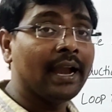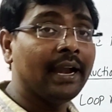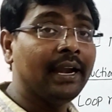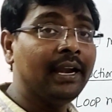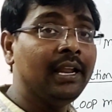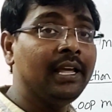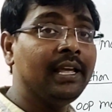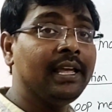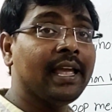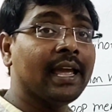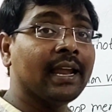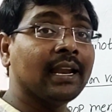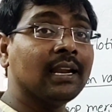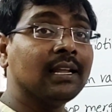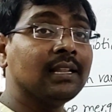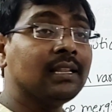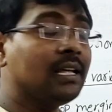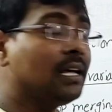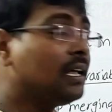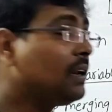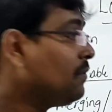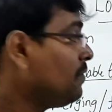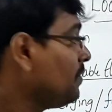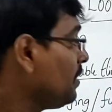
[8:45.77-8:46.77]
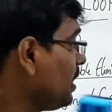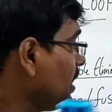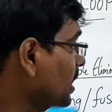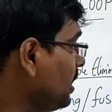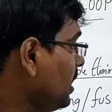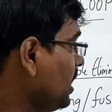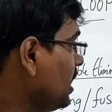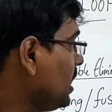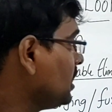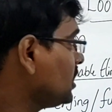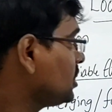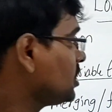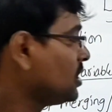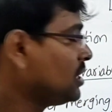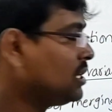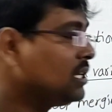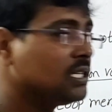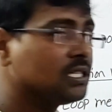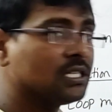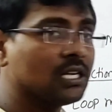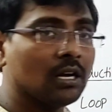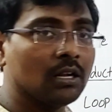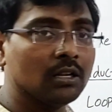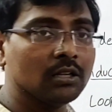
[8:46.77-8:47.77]
And another variation
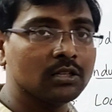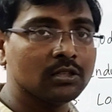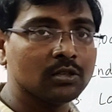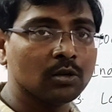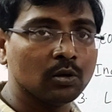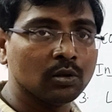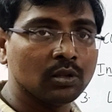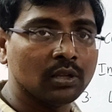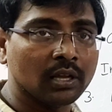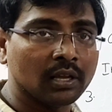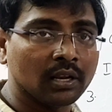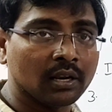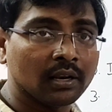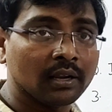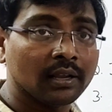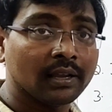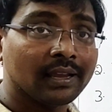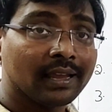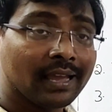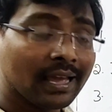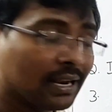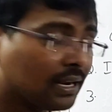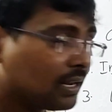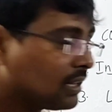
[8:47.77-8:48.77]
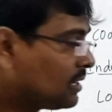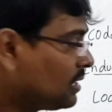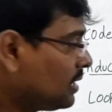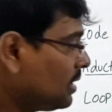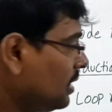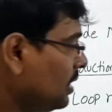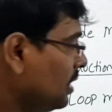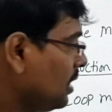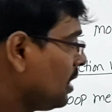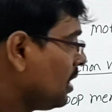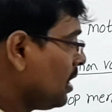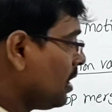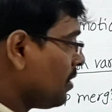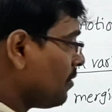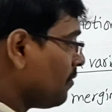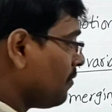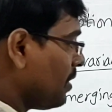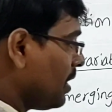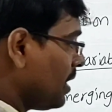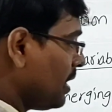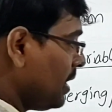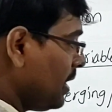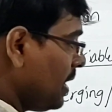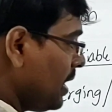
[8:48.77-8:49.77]
is also there. Another
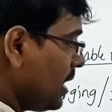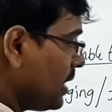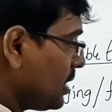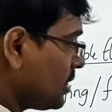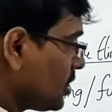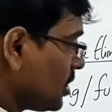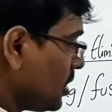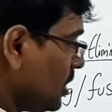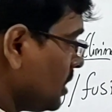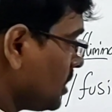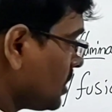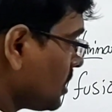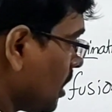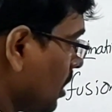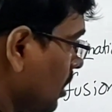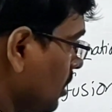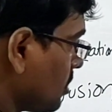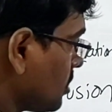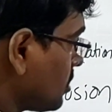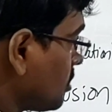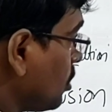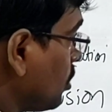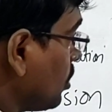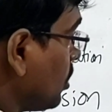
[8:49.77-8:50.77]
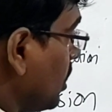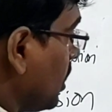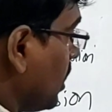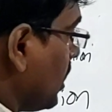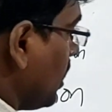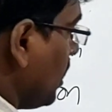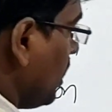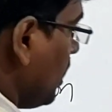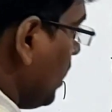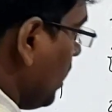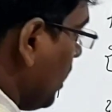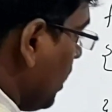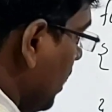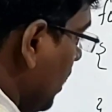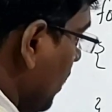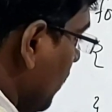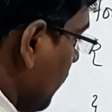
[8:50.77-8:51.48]
variation is also there.